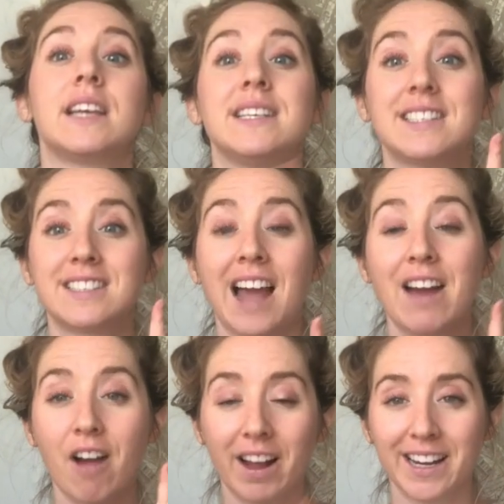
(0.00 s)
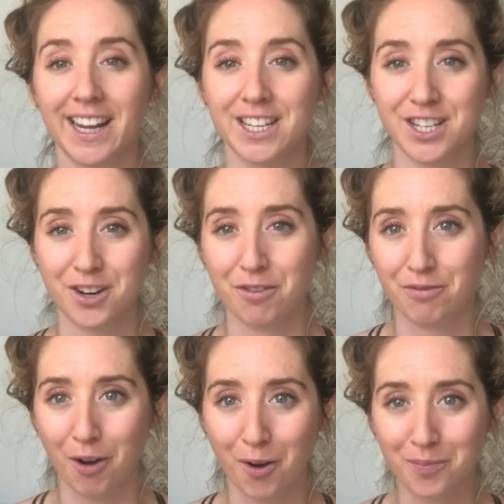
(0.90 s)
is skyrocketing into your
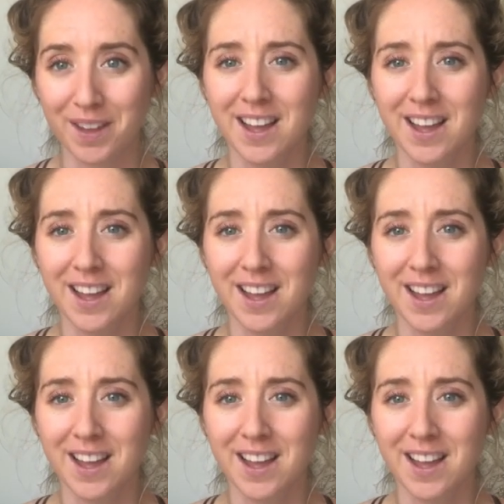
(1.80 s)
throat.